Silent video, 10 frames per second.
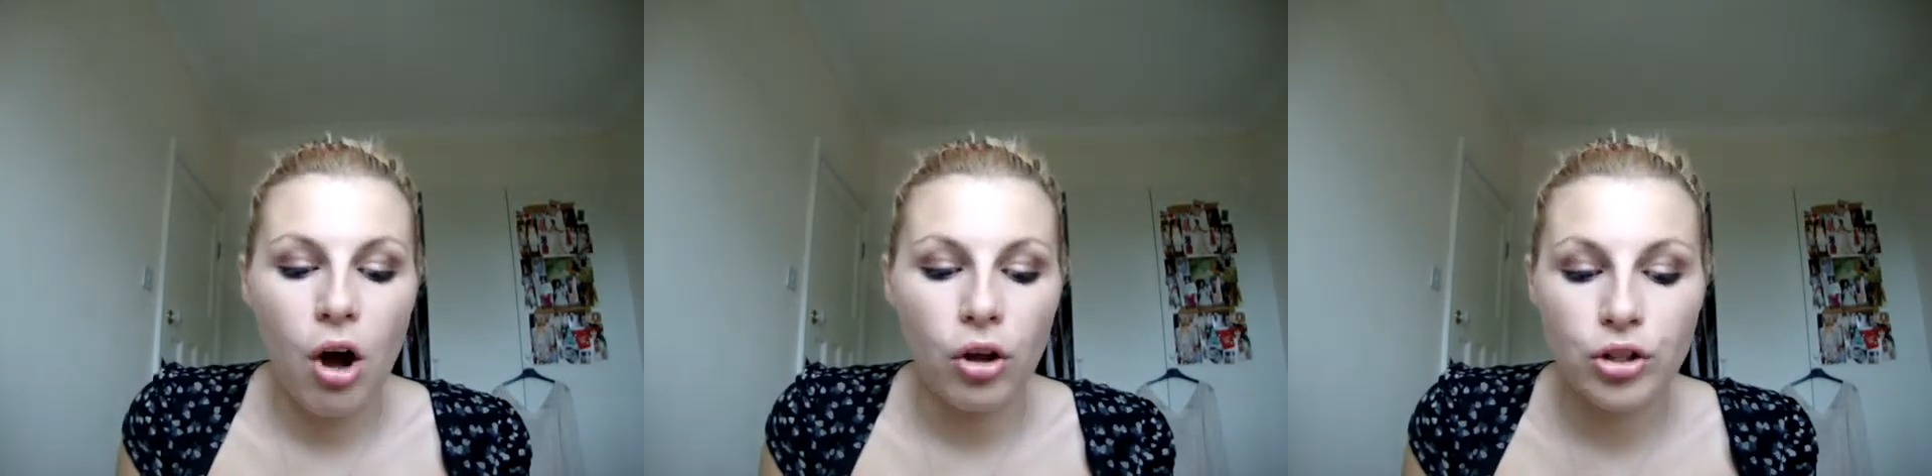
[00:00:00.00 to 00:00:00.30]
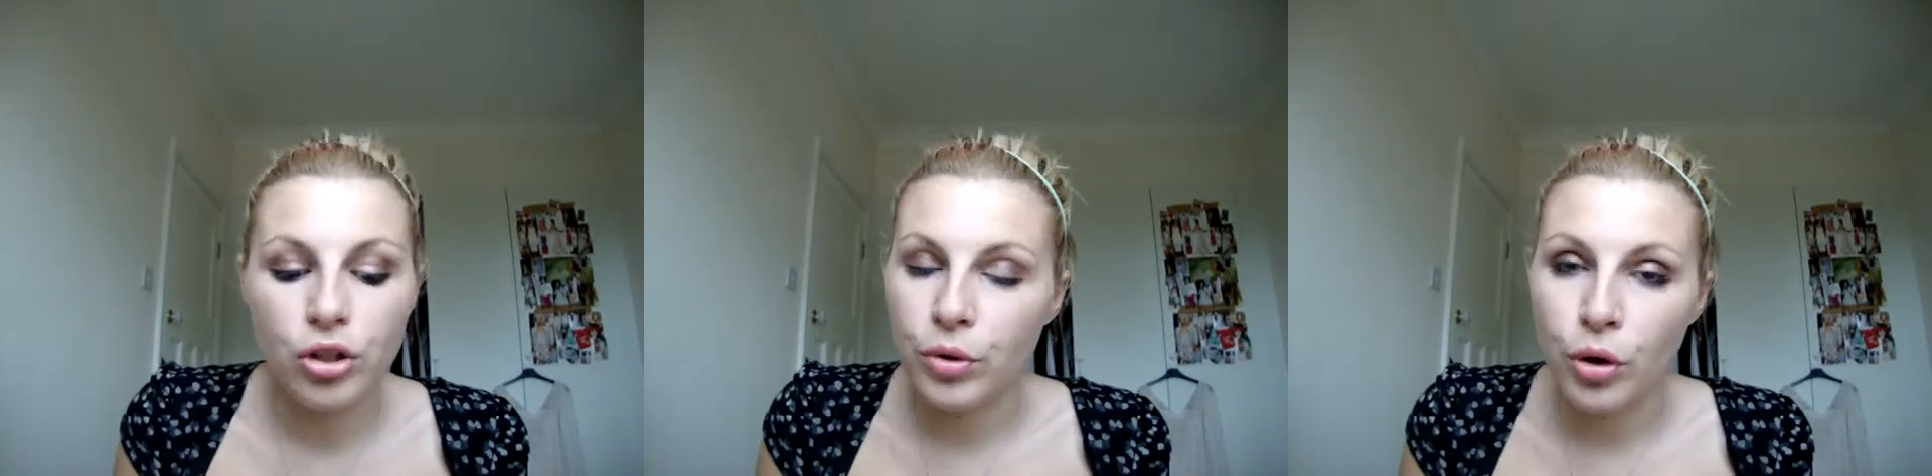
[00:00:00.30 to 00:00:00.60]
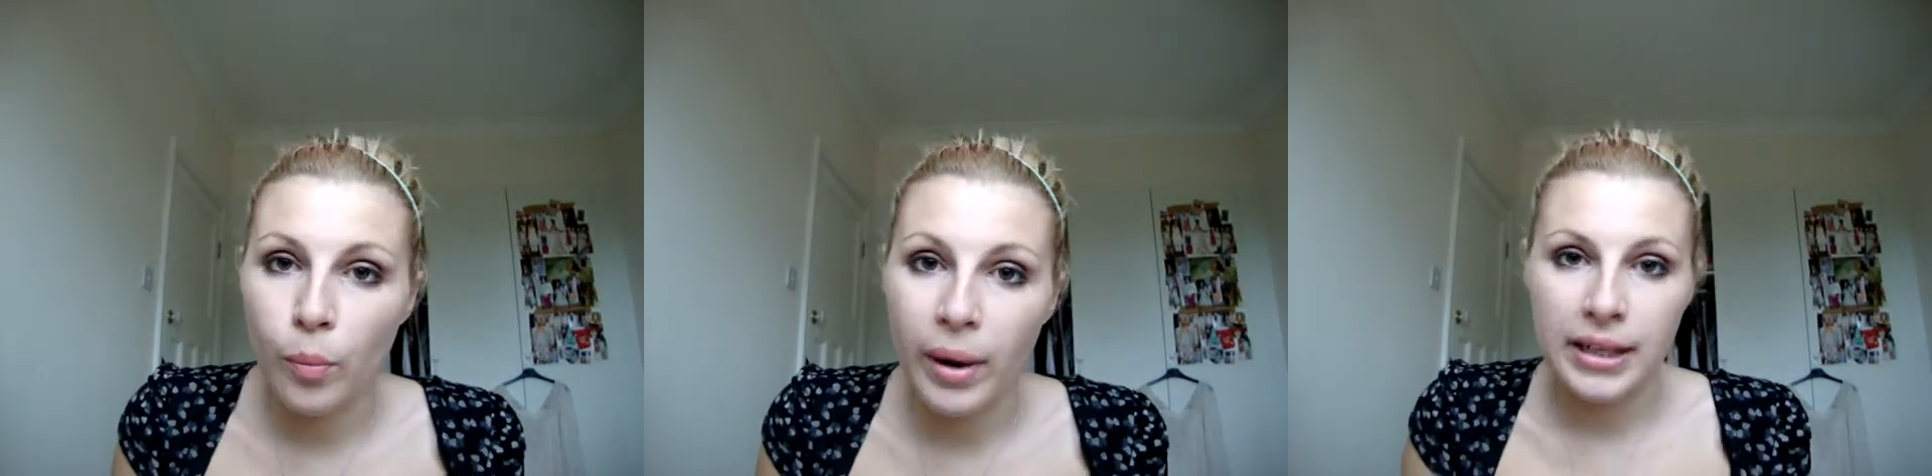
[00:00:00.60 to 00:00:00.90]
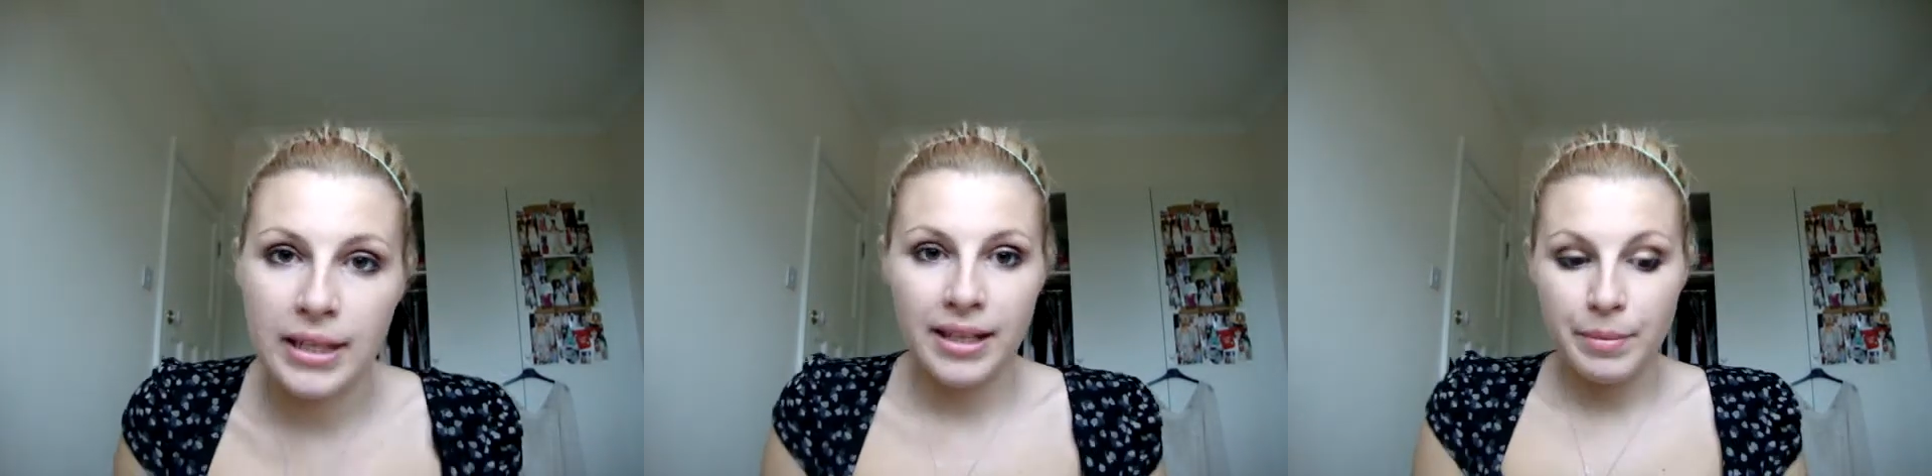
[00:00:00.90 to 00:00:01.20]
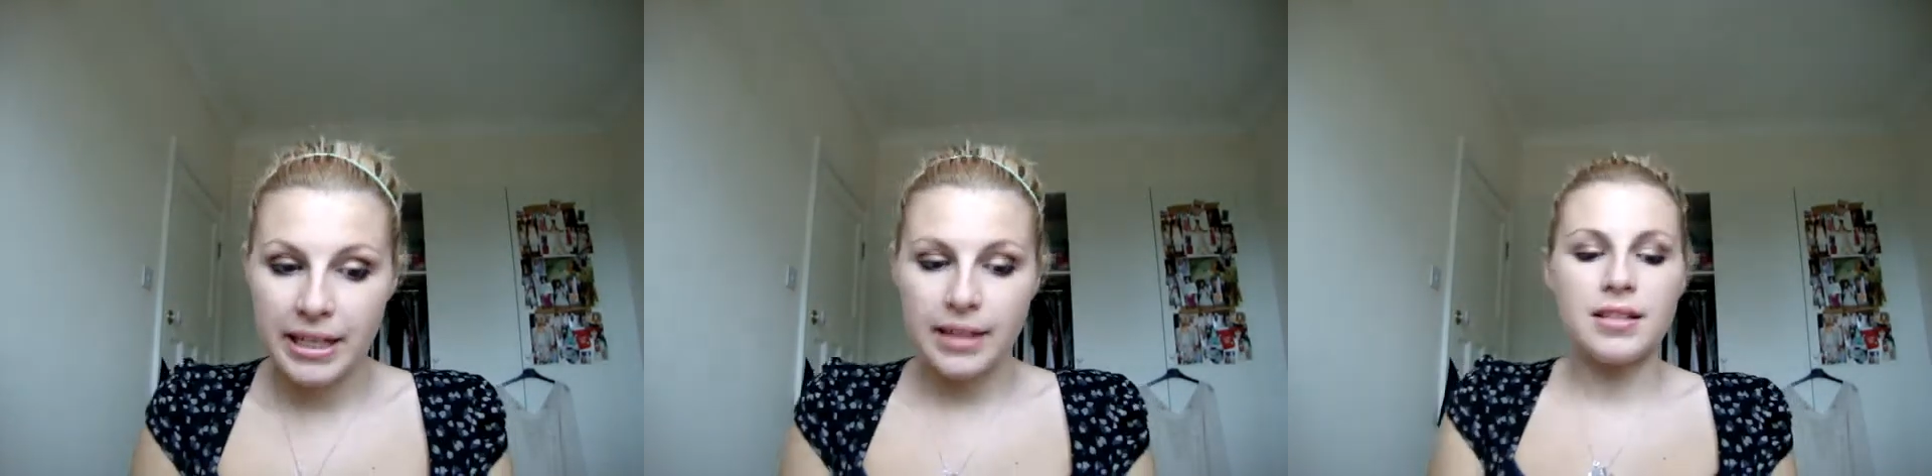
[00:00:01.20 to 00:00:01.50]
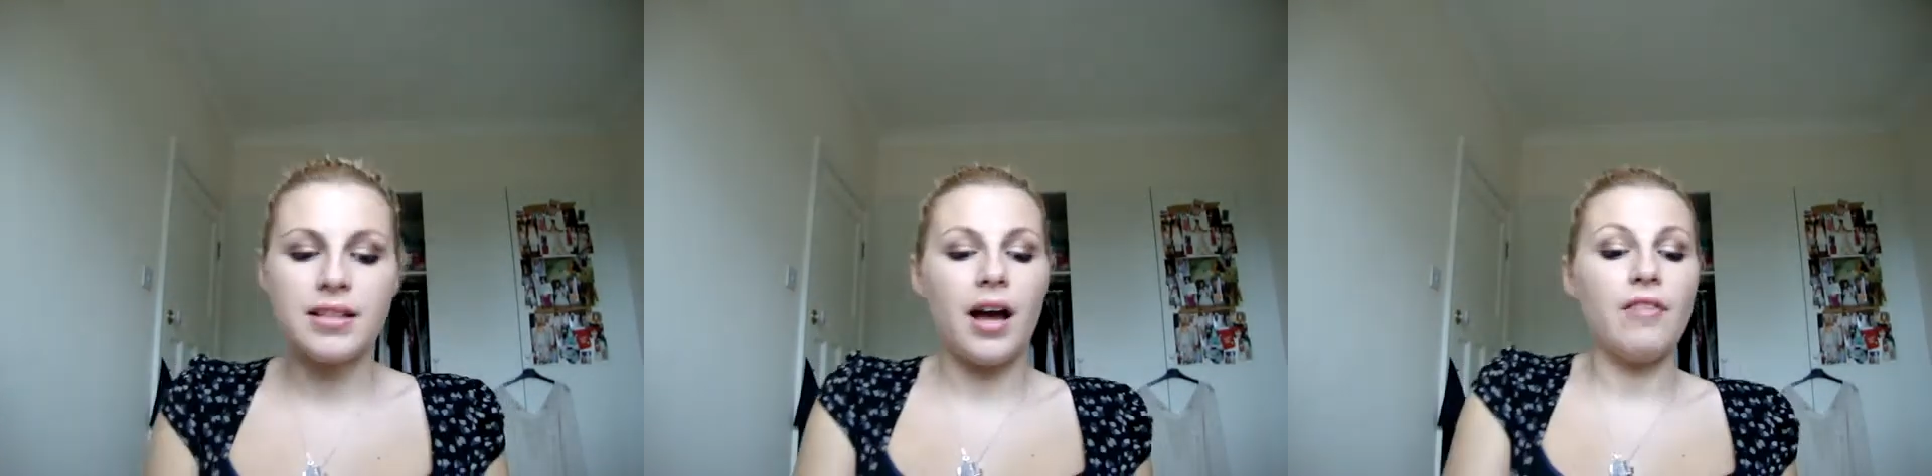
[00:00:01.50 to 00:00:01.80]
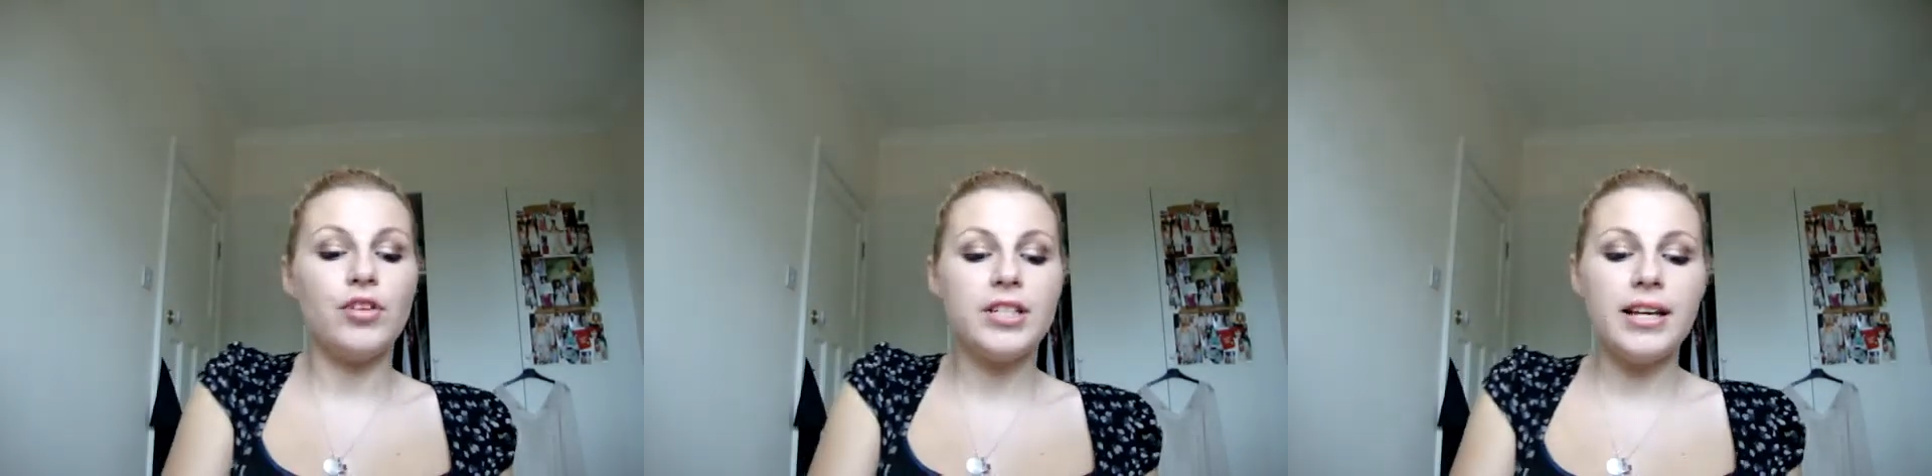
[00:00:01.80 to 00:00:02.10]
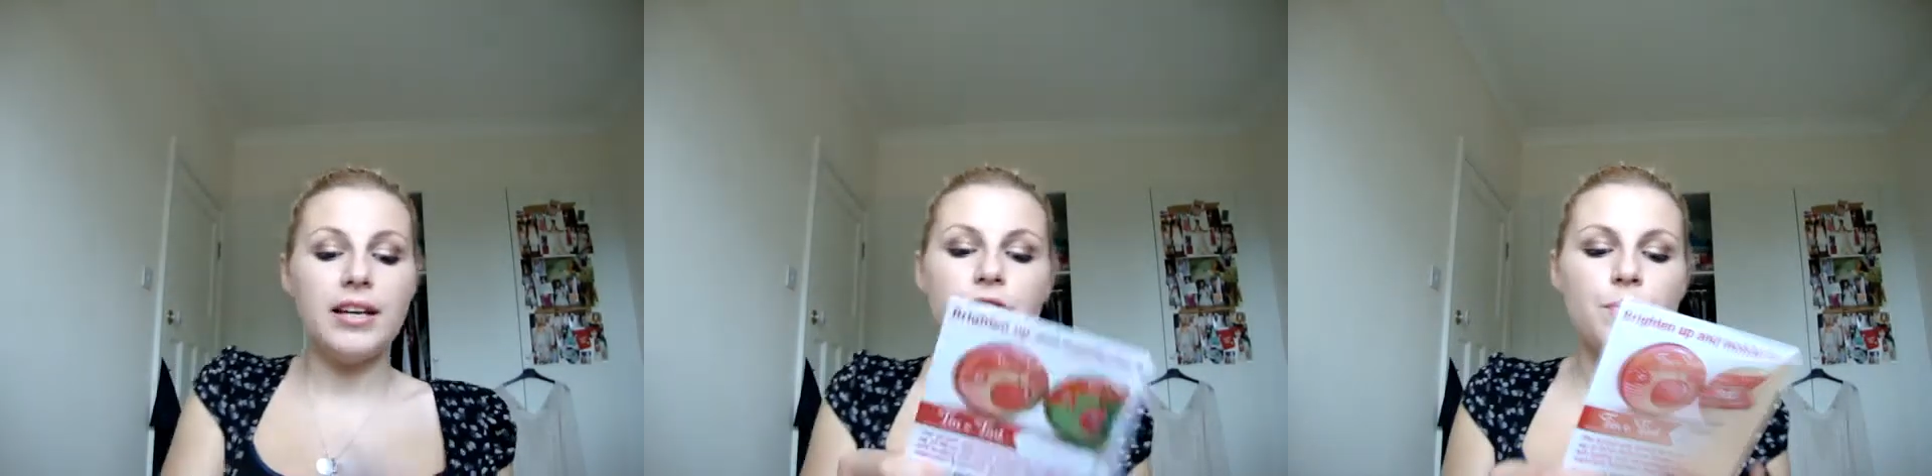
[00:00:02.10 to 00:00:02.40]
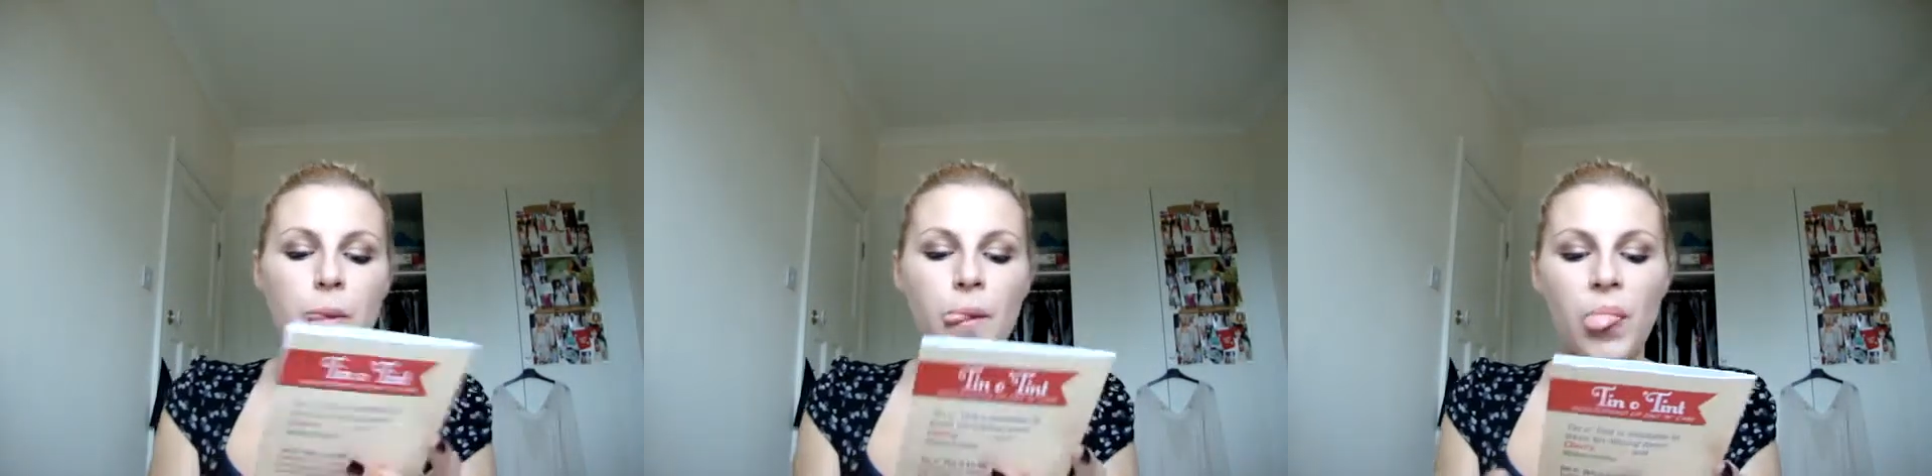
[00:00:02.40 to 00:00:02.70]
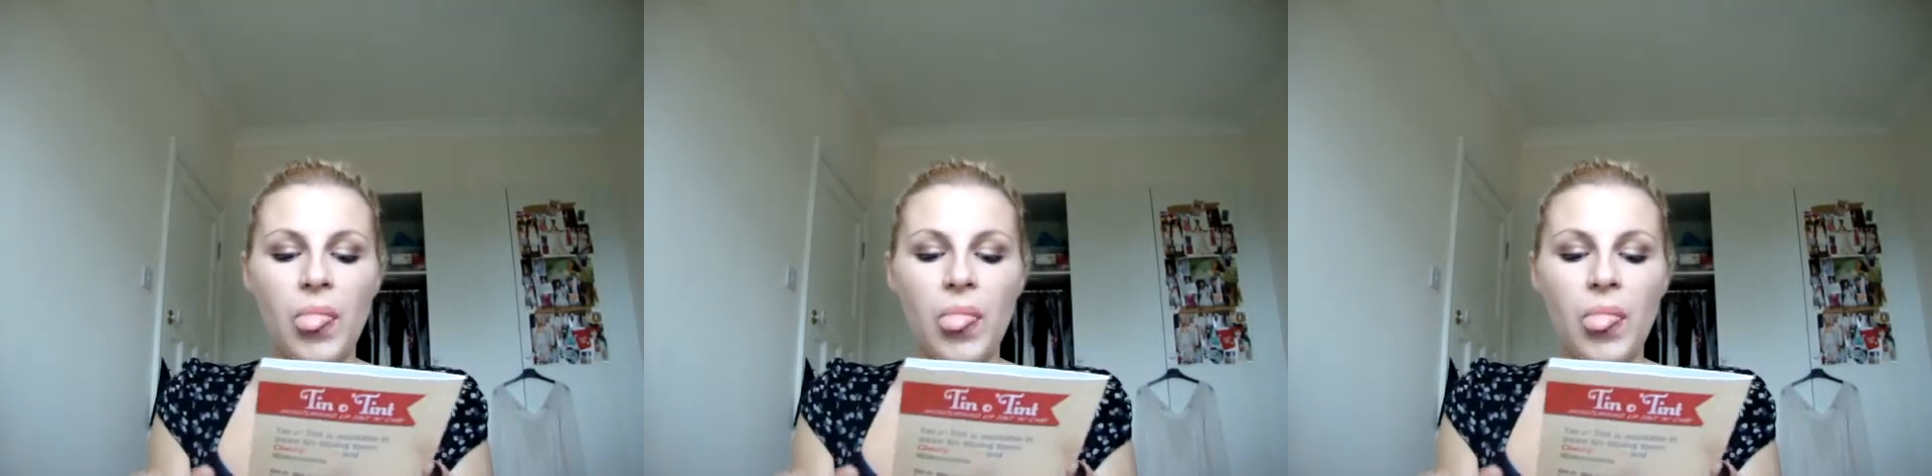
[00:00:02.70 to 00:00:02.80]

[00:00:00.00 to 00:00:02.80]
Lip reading: on some new Miners lip tints that I've received.